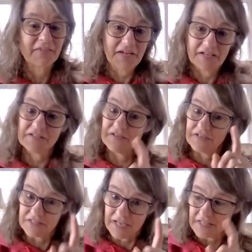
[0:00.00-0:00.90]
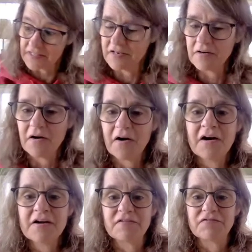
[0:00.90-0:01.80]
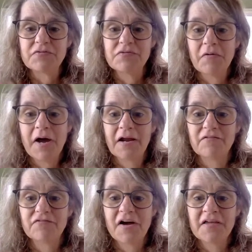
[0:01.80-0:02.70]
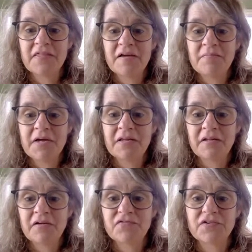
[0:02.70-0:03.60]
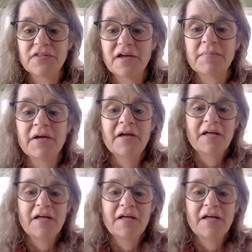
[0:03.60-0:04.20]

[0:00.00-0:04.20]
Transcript: And the answer is yes, there are, if you know how to find them and look for them.